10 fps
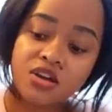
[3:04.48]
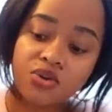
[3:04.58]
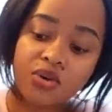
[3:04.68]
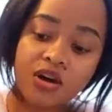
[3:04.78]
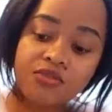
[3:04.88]

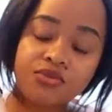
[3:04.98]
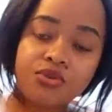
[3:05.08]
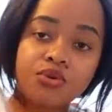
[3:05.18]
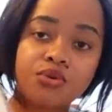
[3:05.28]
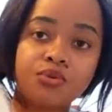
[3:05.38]
you have
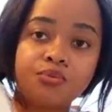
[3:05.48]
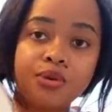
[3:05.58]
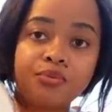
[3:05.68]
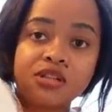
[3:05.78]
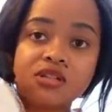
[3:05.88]
your
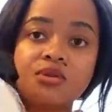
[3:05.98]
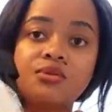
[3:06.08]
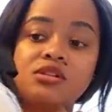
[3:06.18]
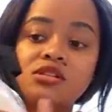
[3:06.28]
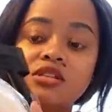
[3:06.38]
paper
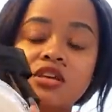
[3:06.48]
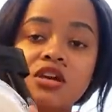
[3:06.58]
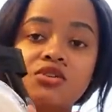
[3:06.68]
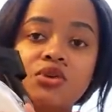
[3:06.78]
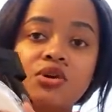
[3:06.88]
towels here,
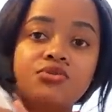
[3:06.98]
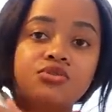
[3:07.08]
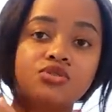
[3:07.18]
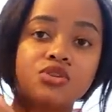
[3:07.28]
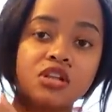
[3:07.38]
you have
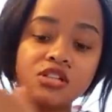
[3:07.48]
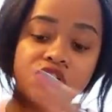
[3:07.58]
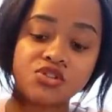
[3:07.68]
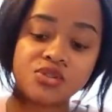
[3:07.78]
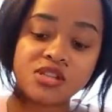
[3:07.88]
your toilet
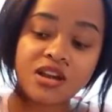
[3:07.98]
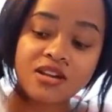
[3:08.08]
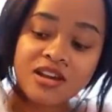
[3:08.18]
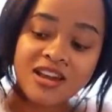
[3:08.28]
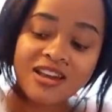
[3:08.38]
tissues here,
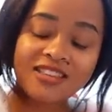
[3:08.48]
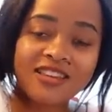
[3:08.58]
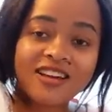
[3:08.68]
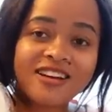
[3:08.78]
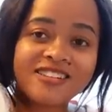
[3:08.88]
and
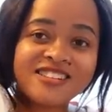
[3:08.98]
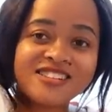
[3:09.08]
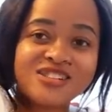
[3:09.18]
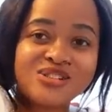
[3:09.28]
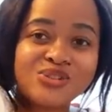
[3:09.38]
they
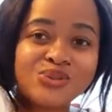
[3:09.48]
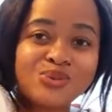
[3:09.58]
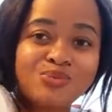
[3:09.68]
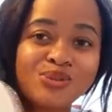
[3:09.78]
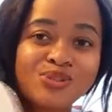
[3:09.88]
added
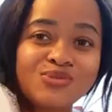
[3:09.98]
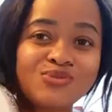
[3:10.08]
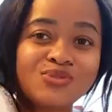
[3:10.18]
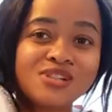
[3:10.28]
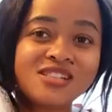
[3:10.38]
two
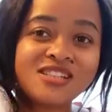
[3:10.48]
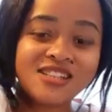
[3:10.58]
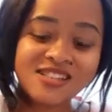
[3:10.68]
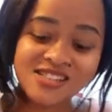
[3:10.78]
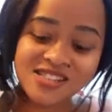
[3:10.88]
beautiful
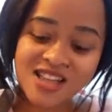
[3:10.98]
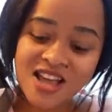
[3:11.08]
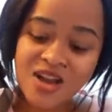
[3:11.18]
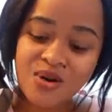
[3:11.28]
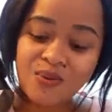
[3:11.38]
tees,
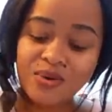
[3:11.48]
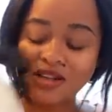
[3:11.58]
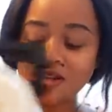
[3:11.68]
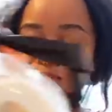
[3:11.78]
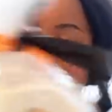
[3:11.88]

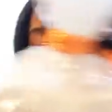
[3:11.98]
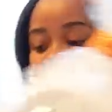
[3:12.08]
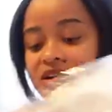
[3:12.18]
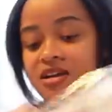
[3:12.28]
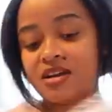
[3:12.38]
one in
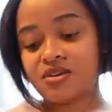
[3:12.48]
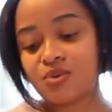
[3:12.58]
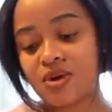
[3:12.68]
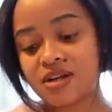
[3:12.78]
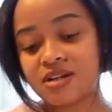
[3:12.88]
black and
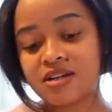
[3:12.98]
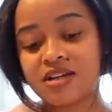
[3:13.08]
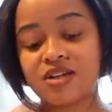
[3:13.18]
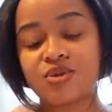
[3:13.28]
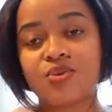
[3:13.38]
one
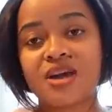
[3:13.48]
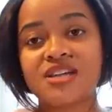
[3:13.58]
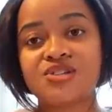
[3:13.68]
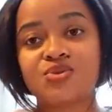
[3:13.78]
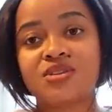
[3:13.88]
in
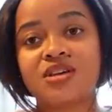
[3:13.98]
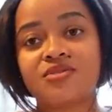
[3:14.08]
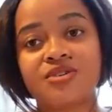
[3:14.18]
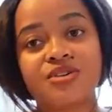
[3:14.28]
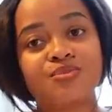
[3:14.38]
white, with a
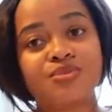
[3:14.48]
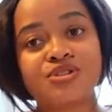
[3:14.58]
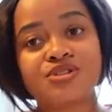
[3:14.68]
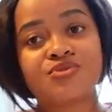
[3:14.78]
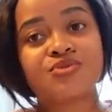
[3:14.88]
very
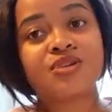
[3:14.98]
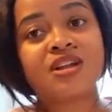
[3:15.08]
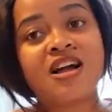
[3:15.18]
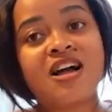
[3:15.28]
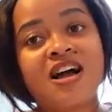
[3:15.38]
beautiful
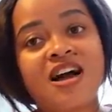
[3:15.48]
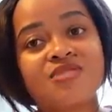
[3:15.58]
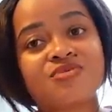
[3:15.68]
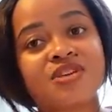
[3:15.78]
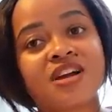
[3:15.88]

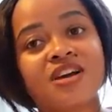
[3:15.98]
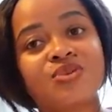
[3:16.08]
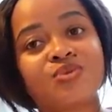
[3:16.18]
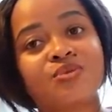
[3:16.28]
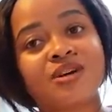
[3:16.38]

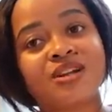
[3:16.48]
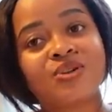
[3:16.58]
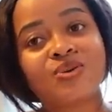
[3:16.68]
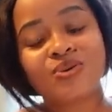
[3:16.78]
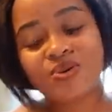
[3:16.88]
African woman
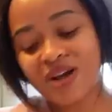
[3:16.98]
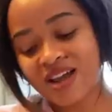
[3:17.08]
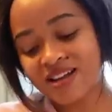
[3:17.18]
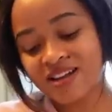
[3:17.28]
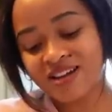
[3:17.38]
logo. I
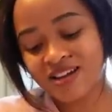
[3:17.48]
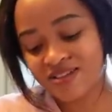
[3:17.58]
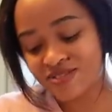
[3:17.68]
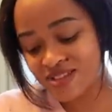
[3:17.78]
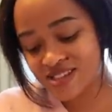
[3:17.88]

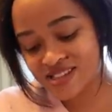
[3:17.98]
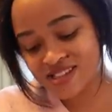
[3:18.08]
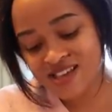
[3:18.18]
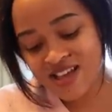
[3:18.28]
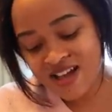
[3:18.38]
love this,